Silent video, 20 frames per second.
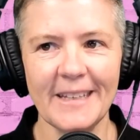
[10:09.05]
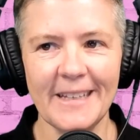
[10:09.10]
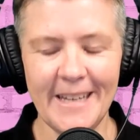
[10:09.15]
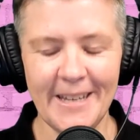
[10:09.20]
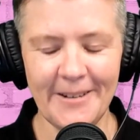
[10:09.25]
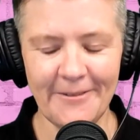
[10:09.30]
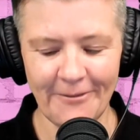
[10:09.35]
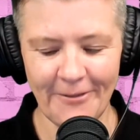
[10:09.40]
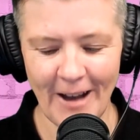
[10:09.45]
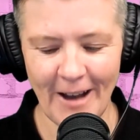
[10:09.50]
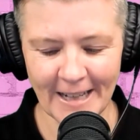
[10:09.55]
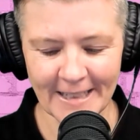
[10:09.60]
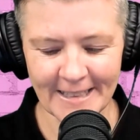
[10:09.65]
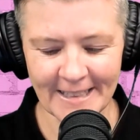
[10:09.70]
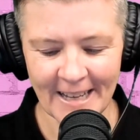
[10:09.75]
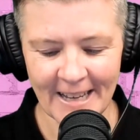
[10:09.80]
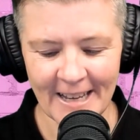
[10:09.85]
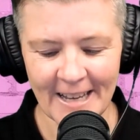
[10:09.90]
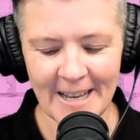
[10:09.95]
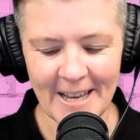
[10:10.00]
In
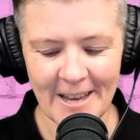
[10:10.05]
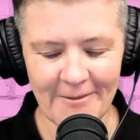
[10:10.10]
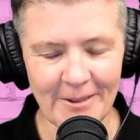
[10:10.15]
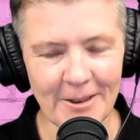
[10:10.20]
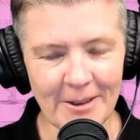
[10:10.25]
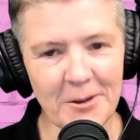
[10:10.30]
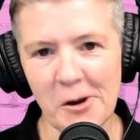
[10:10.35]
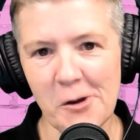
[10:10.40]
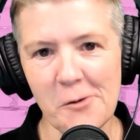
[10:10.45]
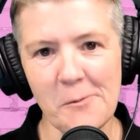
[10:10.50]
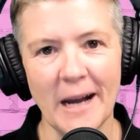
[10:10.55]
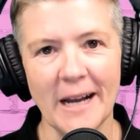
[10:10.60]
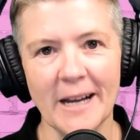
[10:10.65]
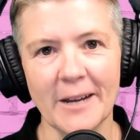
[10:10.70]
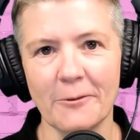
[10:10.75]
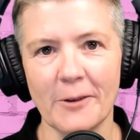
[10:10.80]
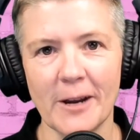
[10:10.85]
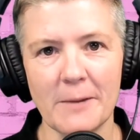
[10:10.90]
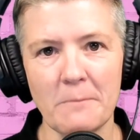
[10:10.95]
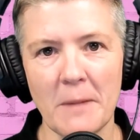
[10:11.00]
fact, if you go back
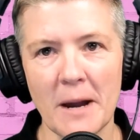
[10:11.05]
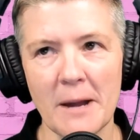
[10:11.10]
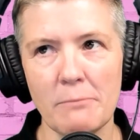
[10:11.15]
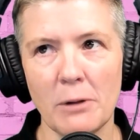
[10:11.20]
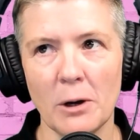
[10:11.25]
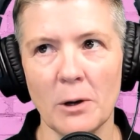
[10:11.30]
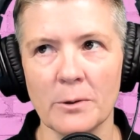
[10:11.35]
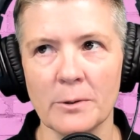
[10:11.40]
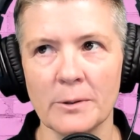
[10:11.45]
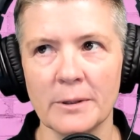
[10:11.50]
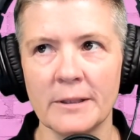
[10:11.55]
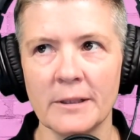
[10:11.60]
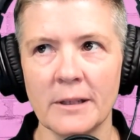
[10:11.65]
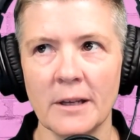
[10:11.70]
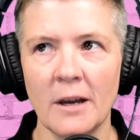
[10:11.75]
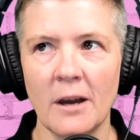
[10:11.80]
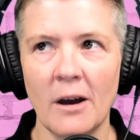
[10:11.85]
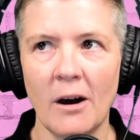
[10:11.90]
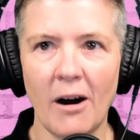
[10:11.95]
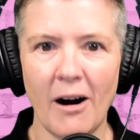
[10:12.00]
and read my posts,
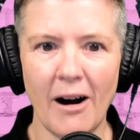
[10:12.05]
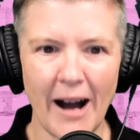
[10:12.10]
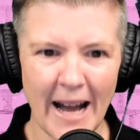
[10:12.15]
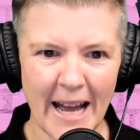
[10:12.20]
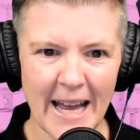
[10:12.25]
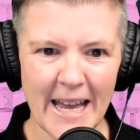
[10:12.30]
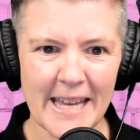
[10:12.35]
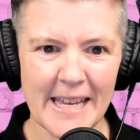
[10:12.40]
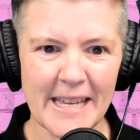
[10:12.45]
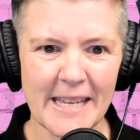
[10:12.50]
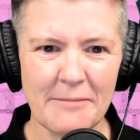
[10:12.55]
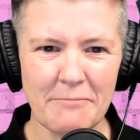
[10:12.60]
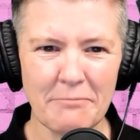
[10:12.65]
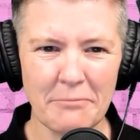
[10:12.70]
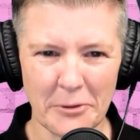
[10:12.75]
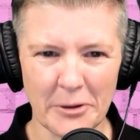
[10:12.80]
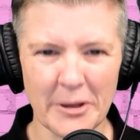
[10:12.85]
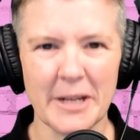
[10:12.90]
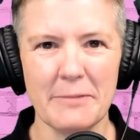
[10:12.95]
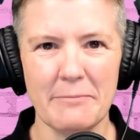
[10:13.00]
I
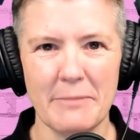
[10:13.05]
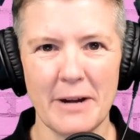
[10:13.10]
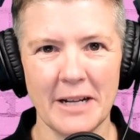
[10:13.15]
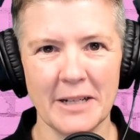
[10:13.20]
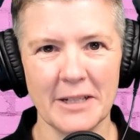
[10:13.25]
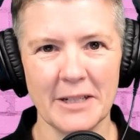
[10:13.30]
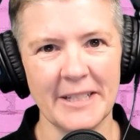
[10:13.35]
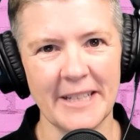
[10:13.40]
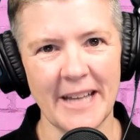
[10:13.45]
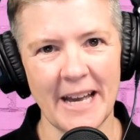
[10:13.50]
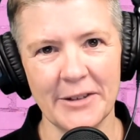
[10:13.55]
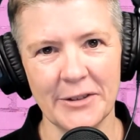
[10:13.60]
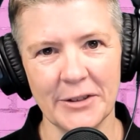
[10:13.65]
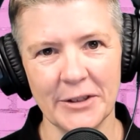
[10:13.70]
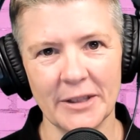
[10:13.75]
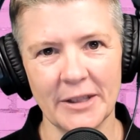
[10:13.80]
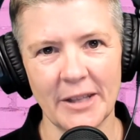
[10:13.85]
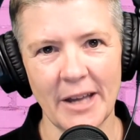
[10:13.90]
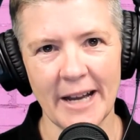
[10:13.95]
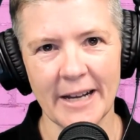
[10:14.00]
pretty much
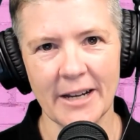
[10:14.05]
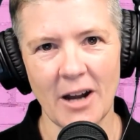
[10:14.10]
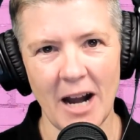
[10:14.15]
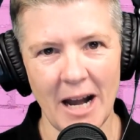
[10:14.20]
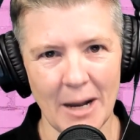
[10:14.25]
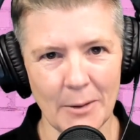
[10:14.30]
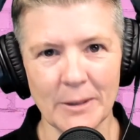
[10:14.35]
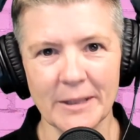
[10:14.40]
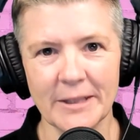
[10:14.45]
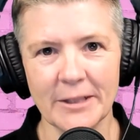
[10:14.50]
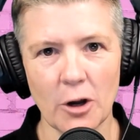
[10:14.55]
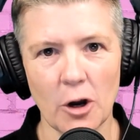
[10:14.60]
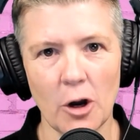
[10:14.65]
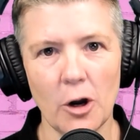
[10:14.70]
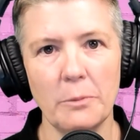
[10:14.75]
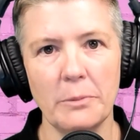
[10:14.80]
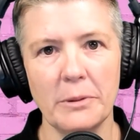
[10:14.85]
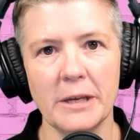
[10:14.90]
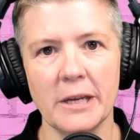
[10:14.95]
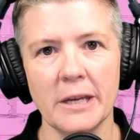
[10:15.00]
sounded like I was
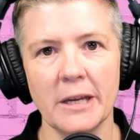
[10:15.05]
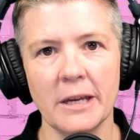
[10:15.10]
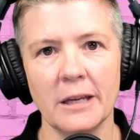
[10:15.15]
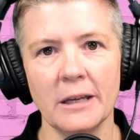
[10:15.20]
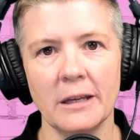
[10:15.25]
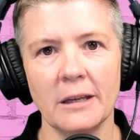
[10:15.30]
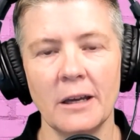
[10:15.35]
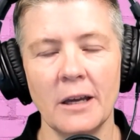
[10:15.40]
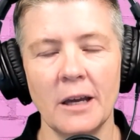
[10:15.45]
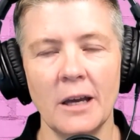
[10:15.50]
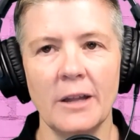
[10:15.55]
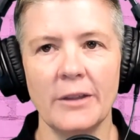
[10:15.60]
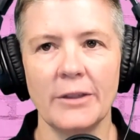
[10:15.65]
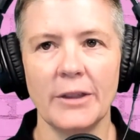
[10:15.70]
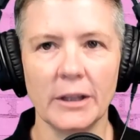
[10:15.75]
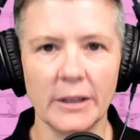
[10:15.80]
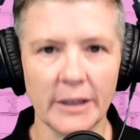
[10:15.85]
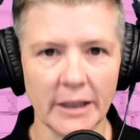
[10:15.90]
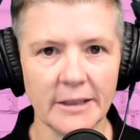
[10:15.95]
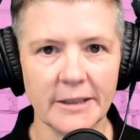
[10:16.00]
copying
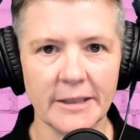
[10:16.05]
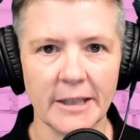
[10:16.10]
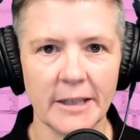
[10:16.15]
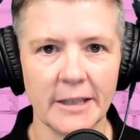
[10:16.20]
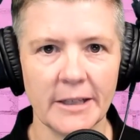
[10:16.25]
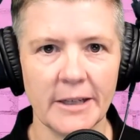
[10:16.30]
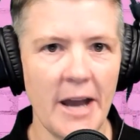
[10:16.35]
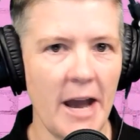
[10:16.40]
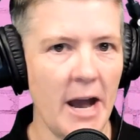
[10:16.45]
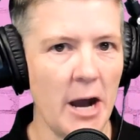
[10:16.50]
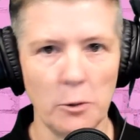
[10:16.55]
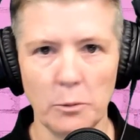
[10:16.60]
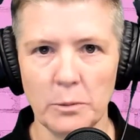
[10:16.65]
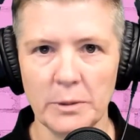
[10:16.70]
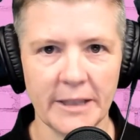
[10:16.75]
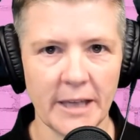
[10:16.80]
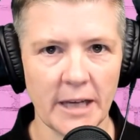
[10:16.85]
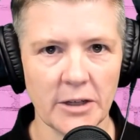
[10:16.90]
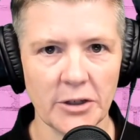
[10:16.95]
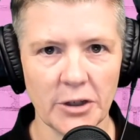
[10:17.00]
the LinkedIn
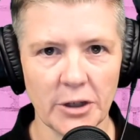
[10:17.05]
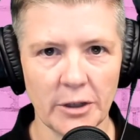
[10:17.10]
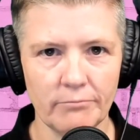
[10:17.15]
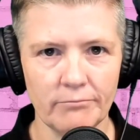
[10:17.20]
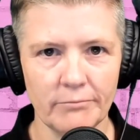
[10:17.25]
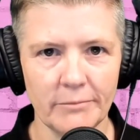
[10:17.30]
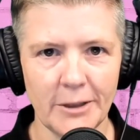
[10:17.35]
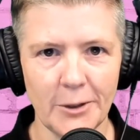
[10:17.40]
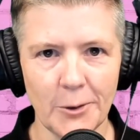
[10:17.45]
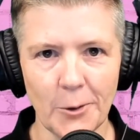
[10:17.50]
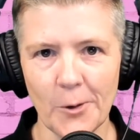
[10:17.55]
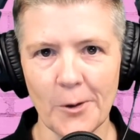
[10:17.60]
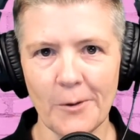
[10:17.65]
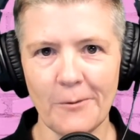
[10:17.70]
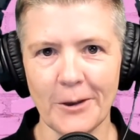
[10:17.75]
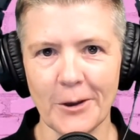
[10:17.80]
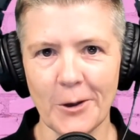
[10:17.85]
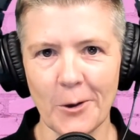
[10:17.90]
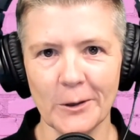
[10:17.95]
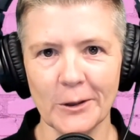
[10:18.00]
help section.
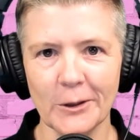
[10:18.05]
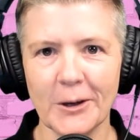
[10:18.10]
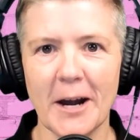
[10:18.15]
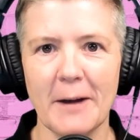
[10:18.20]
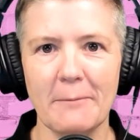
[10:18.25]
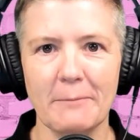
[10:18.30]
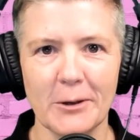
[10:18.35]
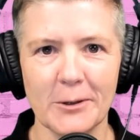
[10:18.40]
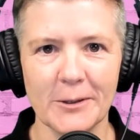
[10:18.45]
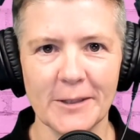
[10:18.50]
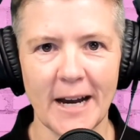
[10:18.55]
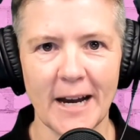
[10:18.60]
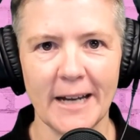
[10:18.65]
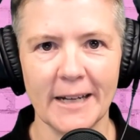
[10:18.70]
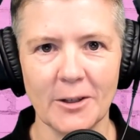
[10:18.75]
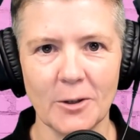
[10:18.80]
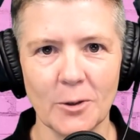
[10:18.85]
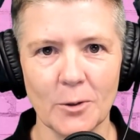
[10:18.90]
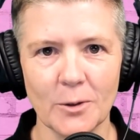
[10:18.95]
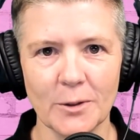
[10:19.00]
If you go and look up those
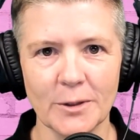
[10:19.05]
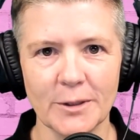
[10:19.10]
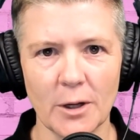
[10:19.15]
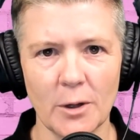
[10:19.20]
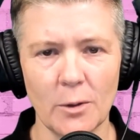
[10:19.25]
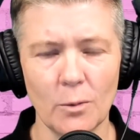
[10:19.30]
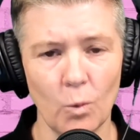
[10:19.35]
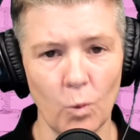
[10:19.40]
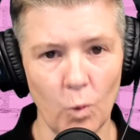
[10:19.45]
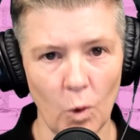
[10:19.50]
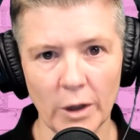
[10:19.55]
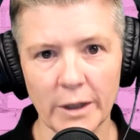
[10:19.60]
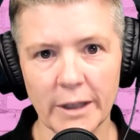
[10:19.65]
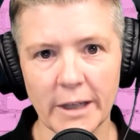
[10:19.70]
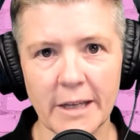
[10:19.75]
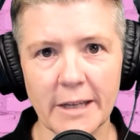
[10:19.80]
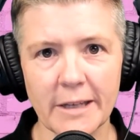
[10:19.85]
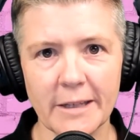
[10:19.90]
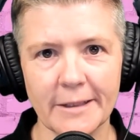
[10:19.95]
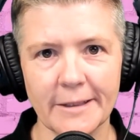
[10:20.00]
articles on what
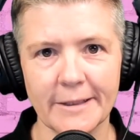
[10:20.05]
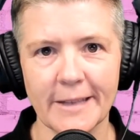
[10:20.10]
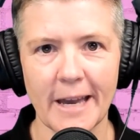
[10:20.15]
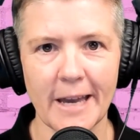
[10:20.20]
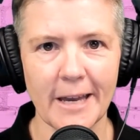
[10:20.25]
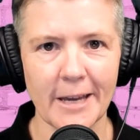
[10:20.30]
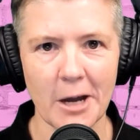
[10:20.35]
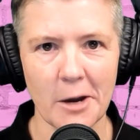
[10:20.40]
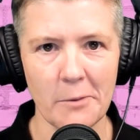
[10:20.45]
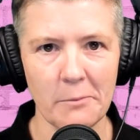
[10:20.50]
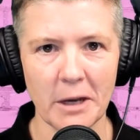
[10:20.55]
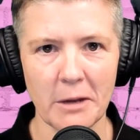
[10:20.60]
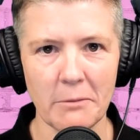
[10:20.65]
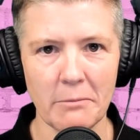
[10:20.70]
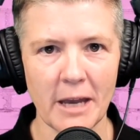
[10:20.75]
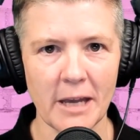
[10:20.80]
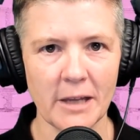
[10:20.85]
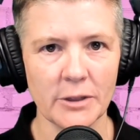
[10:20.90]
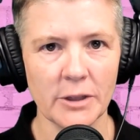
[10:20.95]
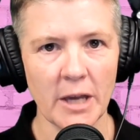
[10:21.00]
is a company
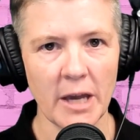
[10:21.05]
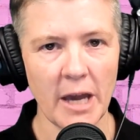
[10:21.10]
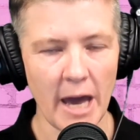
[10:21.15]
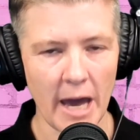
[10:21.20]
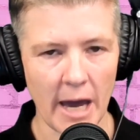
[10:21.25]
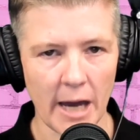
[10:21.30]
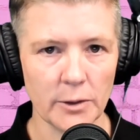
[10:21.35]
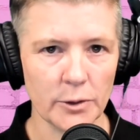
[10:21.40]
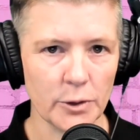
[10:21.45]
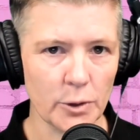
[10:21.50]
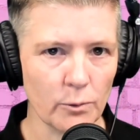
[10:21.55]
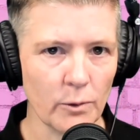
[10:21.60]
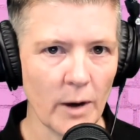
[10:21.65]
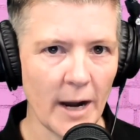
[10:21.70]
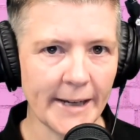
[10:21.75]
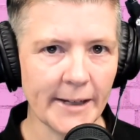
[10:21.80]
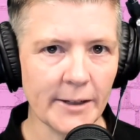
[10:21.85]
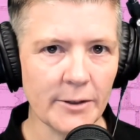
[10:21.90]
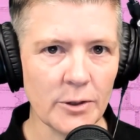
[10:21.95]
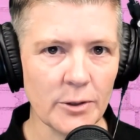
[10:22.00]
page, how to
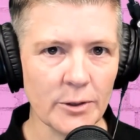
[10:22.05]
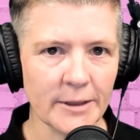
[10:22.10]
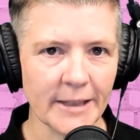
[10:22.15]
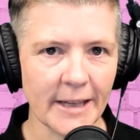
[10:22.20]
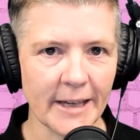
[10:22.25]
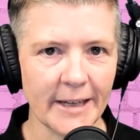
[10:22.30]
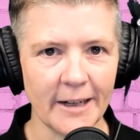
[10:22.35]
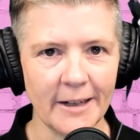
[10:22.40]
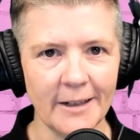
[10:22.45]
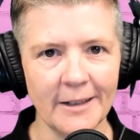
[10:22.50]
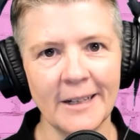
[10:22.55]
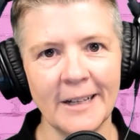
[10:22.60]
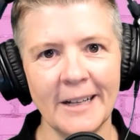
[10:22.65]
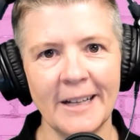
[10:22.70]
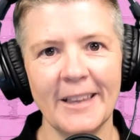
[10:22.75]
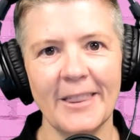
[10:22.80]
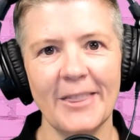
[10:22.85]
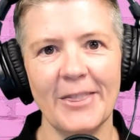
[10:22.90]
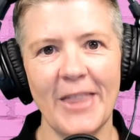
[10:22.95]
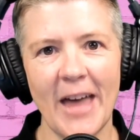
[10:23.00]
write a newsletter,
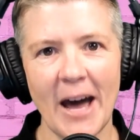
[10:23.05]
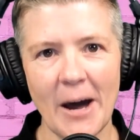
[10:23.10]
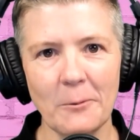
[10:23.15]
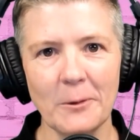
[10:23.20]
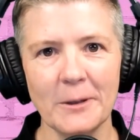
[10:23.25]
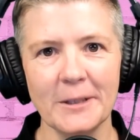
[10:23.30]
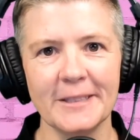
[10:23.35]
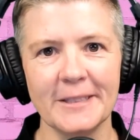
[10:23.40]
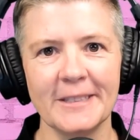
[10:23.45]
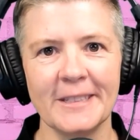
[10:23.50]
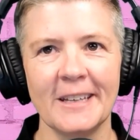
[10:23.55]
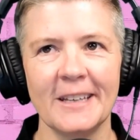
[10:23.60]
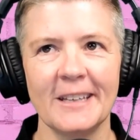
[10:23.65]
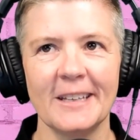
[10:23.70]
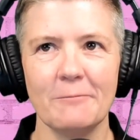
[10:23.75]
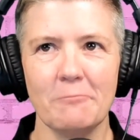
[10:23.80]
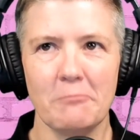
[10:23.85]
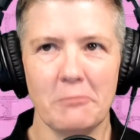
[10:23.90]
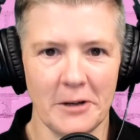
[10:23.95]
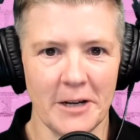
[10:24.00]
that was
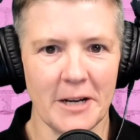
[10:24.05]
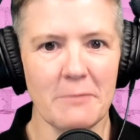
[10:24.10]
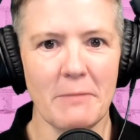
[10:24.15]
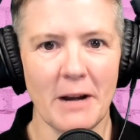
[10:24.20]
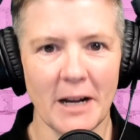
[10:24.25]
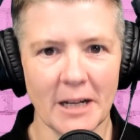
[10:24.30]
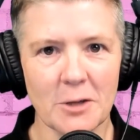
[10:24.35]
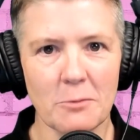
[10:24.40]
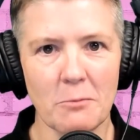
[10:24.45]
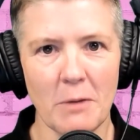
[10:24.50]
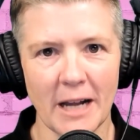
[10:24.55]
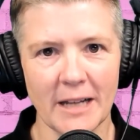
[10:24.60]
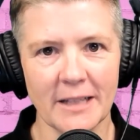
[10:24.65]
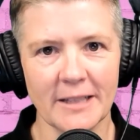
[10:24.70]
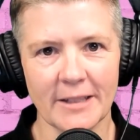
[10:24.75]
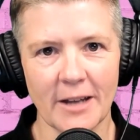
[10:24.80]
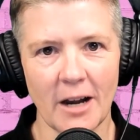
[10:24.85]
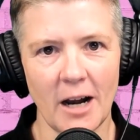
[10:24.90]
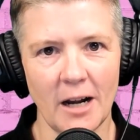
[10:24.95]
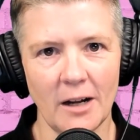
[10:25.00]
pretty much my
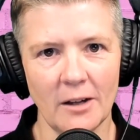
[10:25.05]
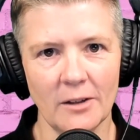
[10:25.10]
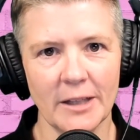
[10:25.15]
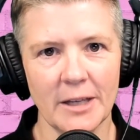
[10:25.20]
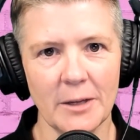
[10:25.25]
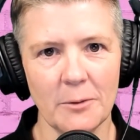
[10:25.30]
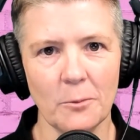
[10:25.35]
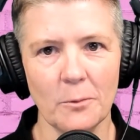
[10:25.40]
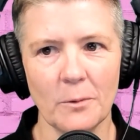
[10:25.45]
style.